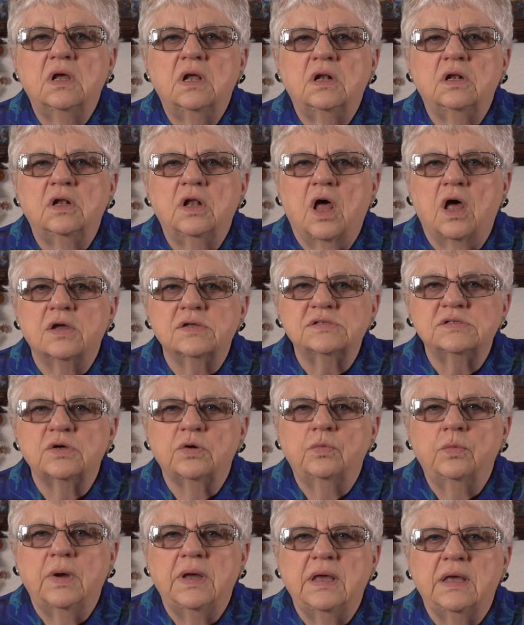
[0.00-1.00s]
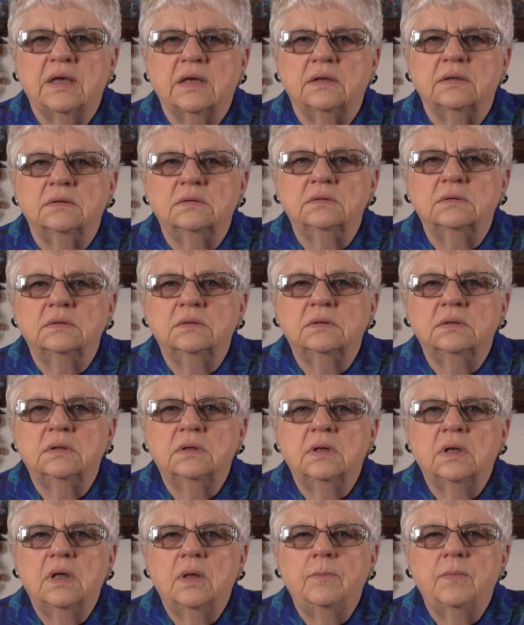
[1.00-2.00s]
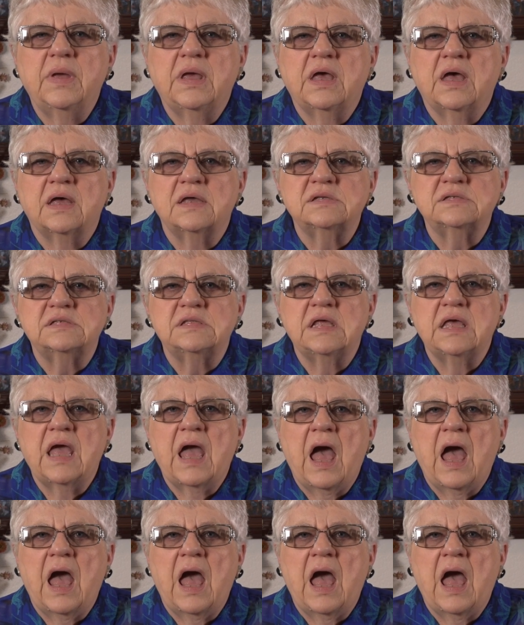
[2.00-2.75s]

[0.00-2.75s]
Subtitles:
Laws are weakened because the